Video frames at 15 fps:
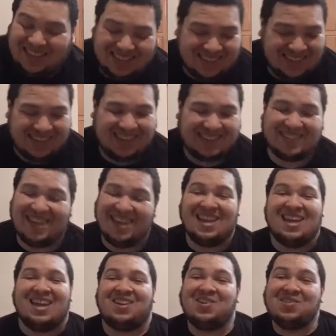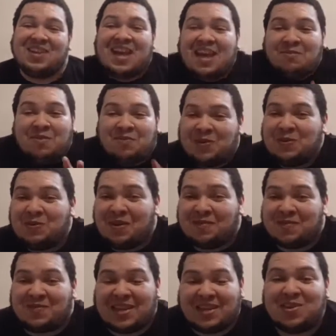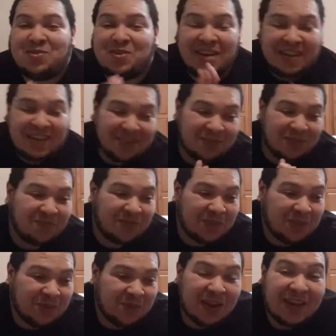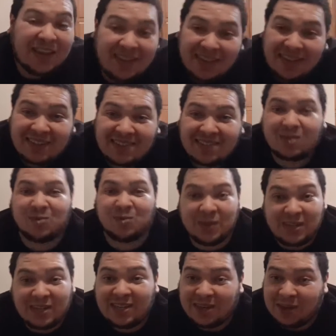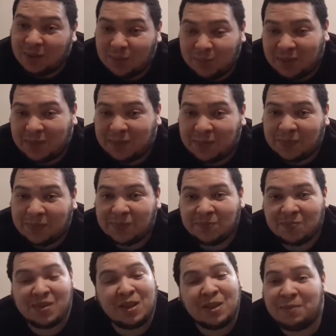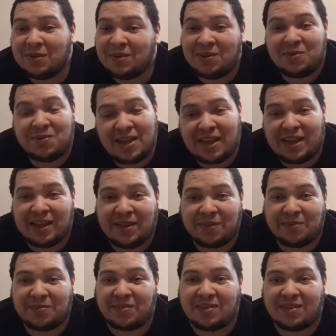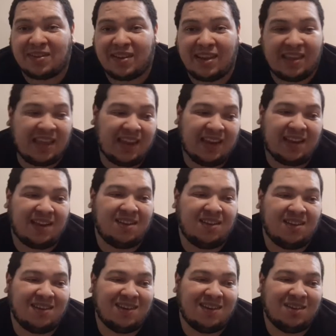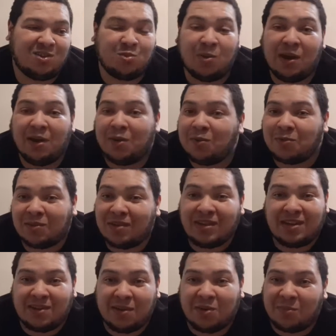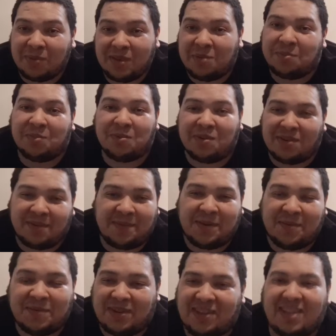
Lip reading: So this, you can have a few of them. Like, you can have a few A-list, really known people, but don't have, like, 12 really known people in the movie.